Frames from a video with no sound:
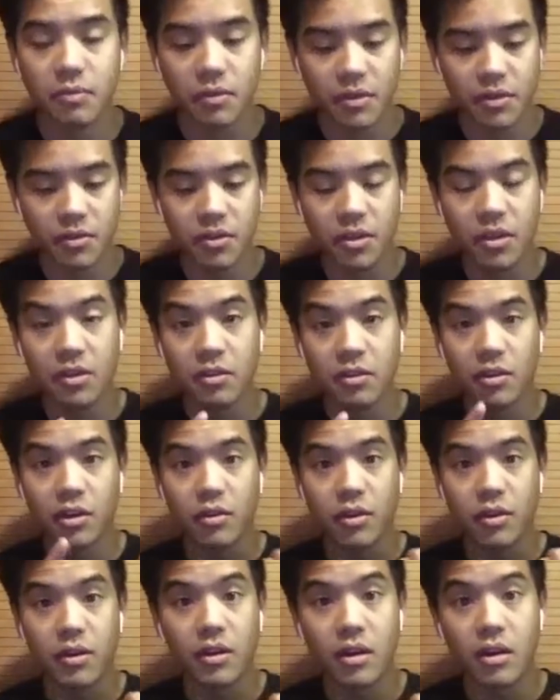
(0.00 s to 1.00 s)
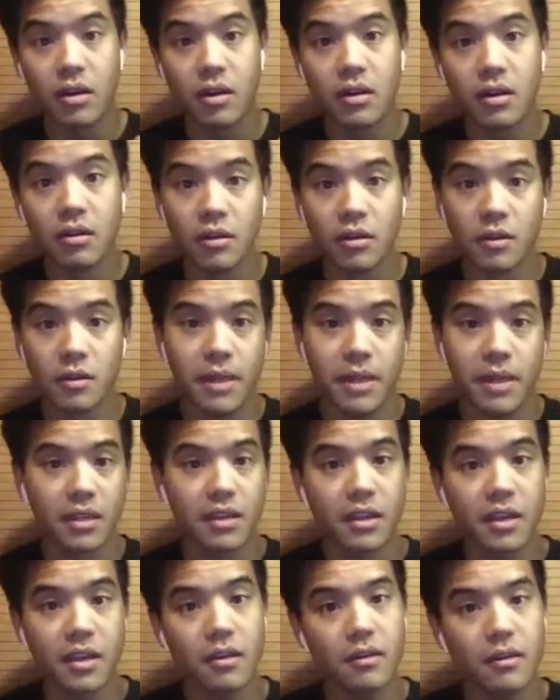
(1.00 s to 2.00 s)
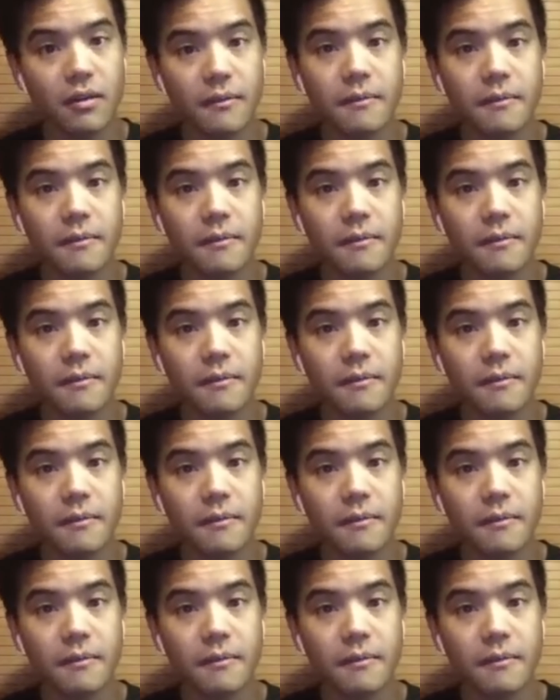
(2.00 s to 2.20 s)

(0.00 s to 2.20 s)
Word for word: with either your credit card or your bank account.